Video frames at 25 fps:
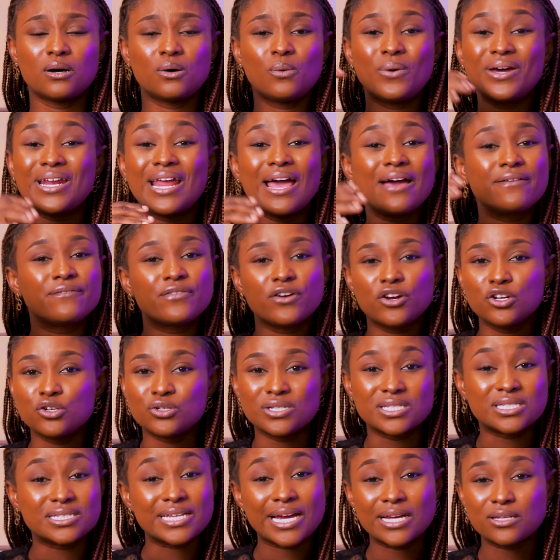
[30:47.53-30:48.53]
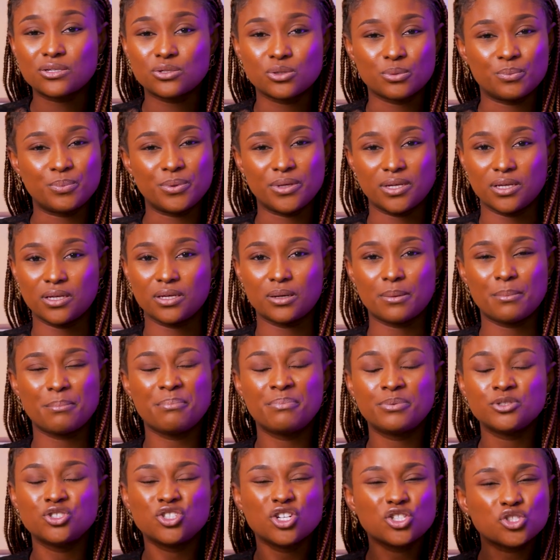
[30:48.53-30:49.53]
whatever you decide to be,
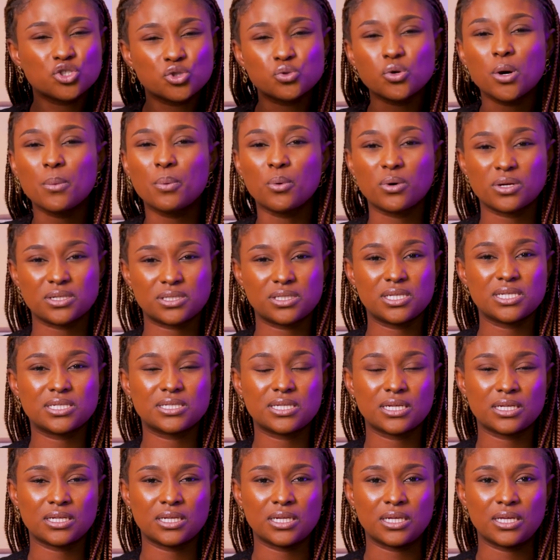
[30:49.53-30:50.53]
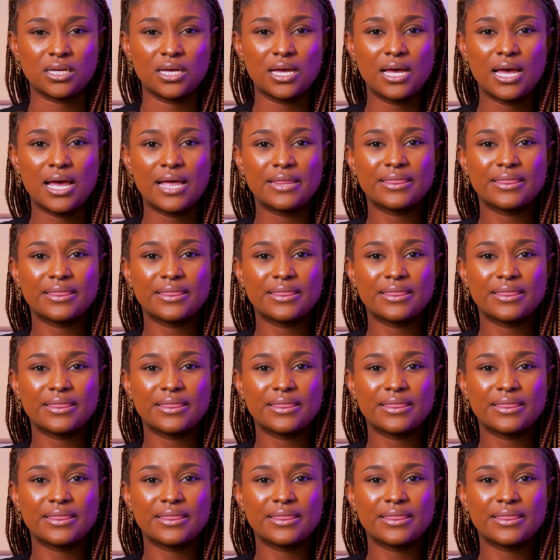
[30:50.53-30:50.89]
just show up consistently.